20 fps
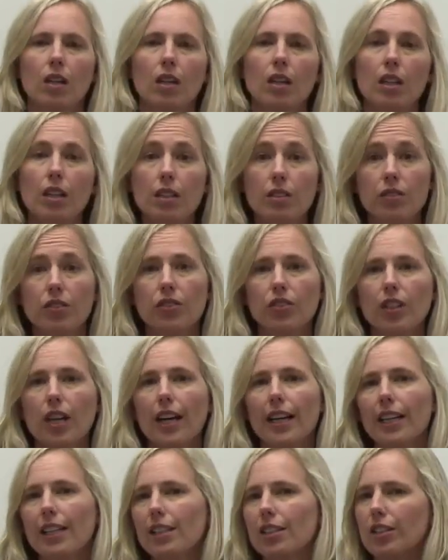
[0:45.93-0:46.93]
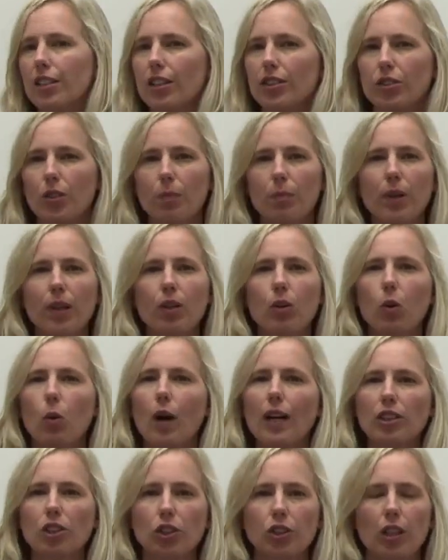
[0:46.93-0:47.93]
In science, there's a big
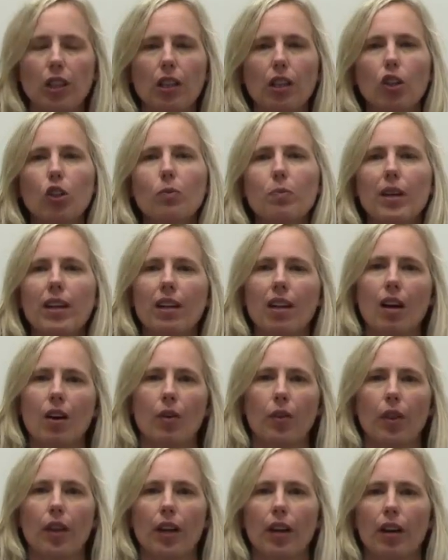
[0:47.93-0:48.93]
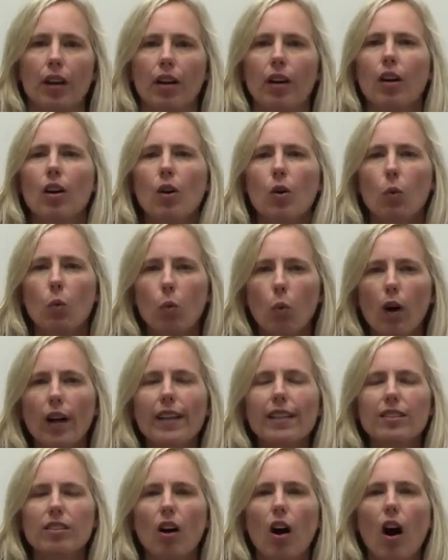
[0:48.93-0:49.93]
question looming out there. What
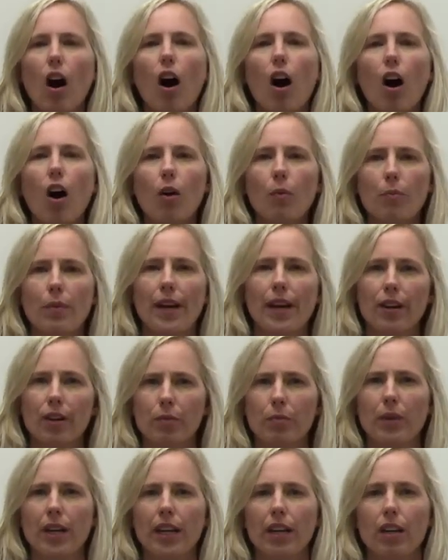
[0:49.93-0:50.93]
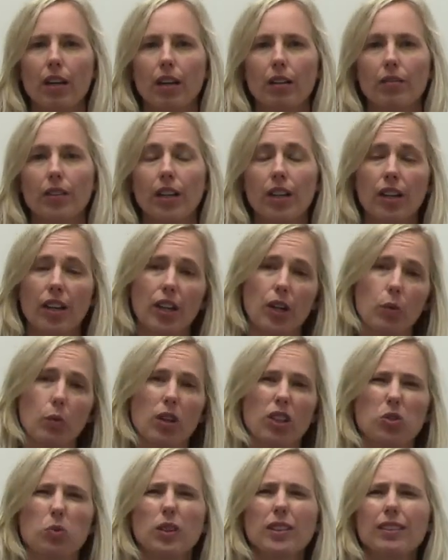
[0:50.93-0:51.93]
is all matter made of? In other
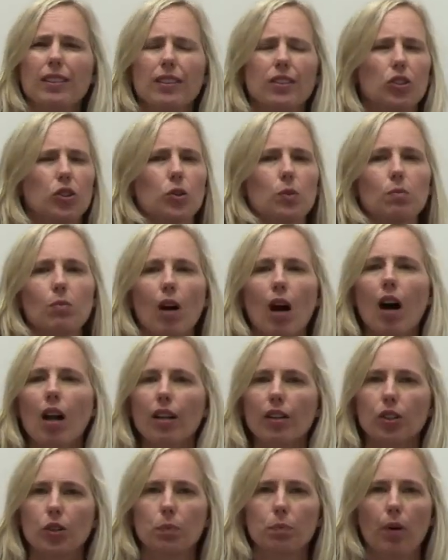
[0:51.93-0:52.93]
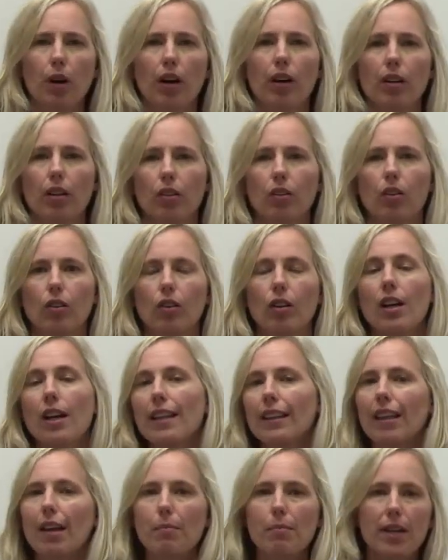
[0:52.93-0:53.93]
words, what's the smallest particle
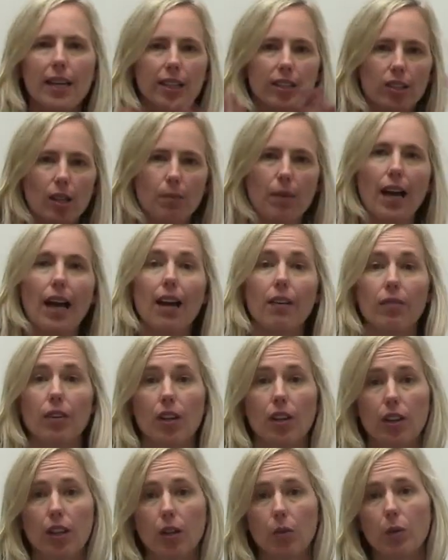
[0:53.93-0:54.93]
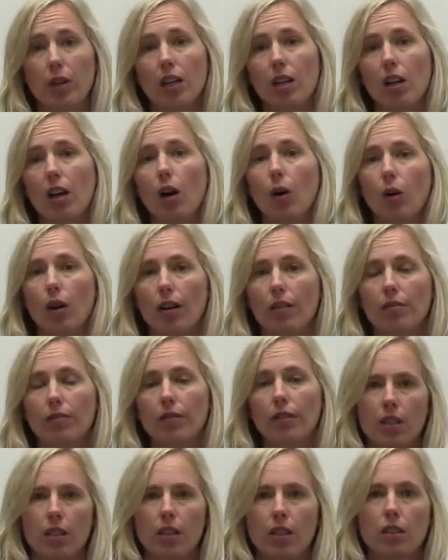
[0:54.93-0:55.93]
that makes up everything we know of?
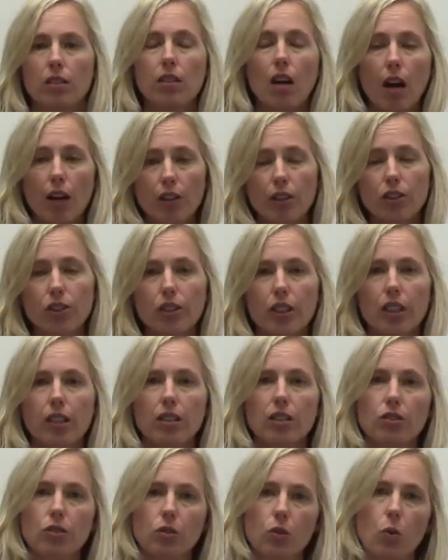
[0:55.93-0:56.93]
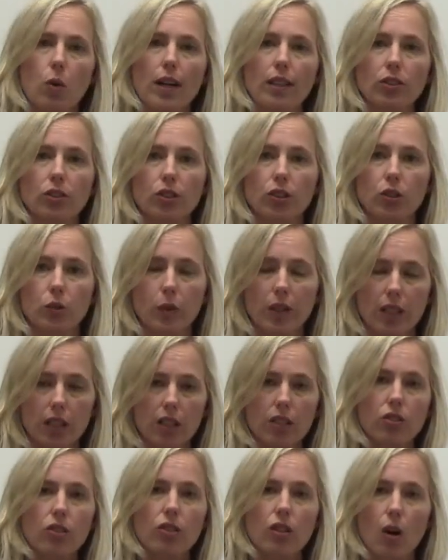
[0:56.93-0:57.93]
To understand these questions, we
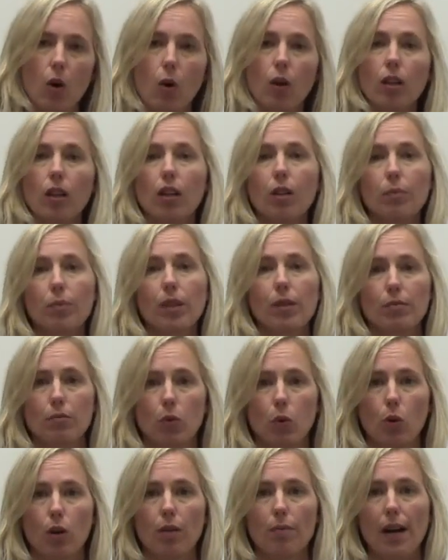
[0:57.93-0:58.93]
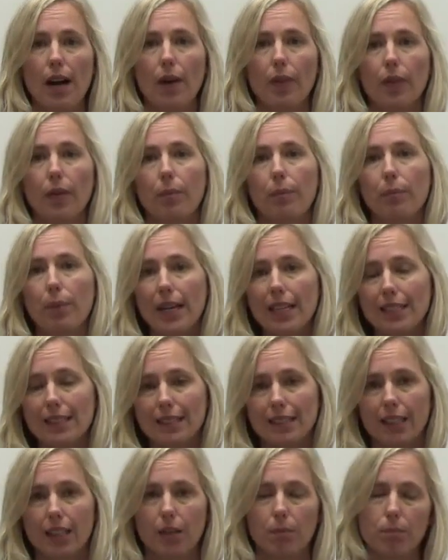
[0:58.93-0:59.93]
need to know a little bit more about the
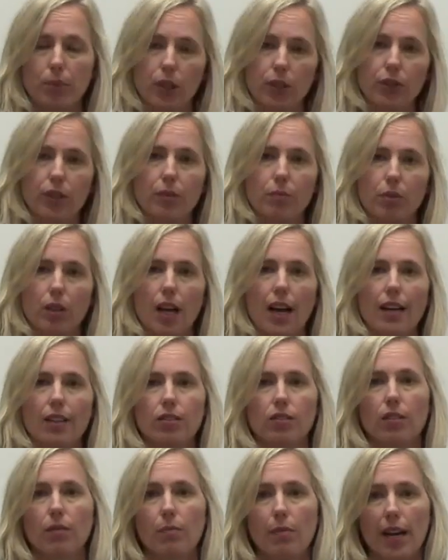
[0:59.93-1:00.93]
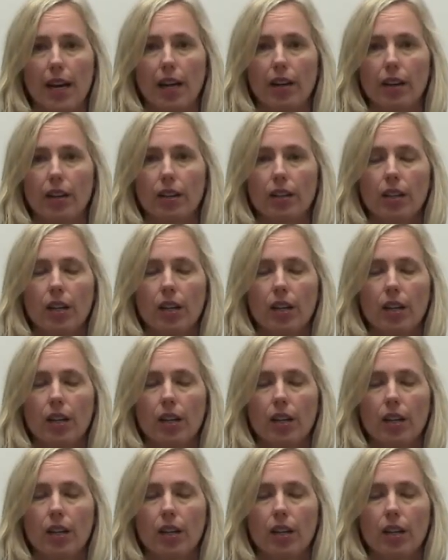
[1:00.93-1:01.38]
basic building blocks of matter.